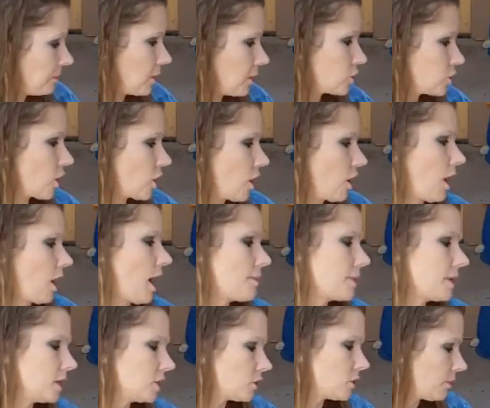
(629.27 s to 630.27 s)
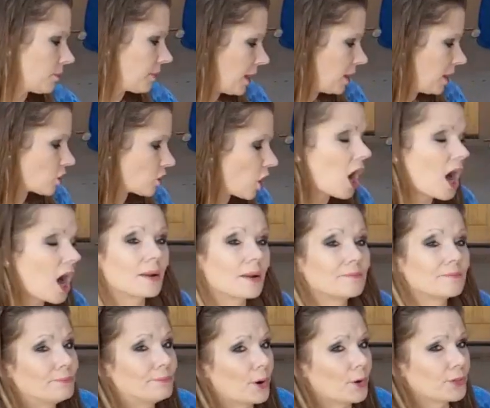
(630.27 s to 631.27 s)
So I'm going to do a page on
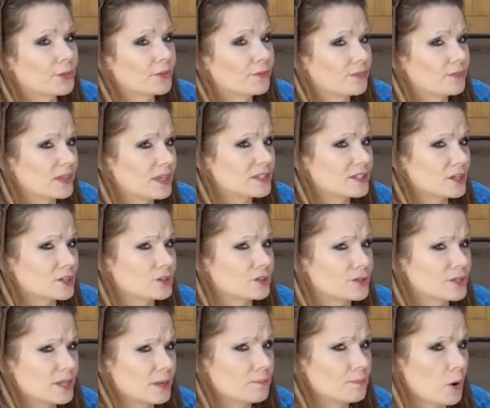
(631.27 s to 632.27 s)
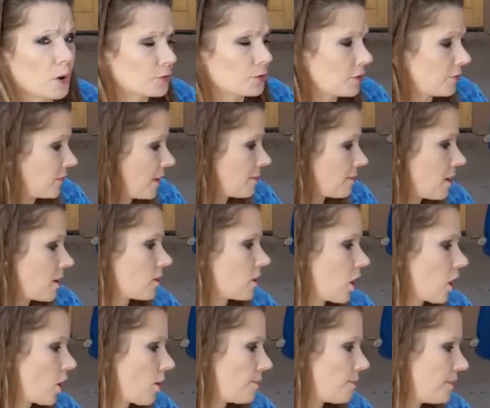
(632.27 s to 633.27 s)
both of these. As you see, both of them are
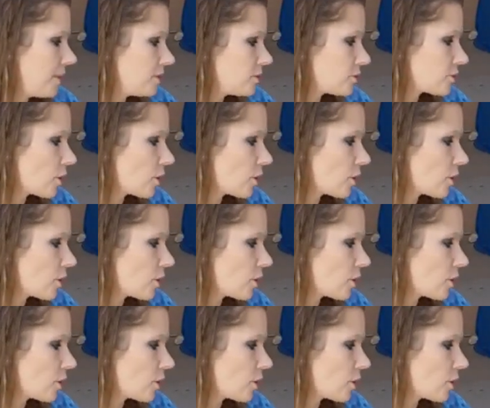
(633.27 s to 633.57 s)
open.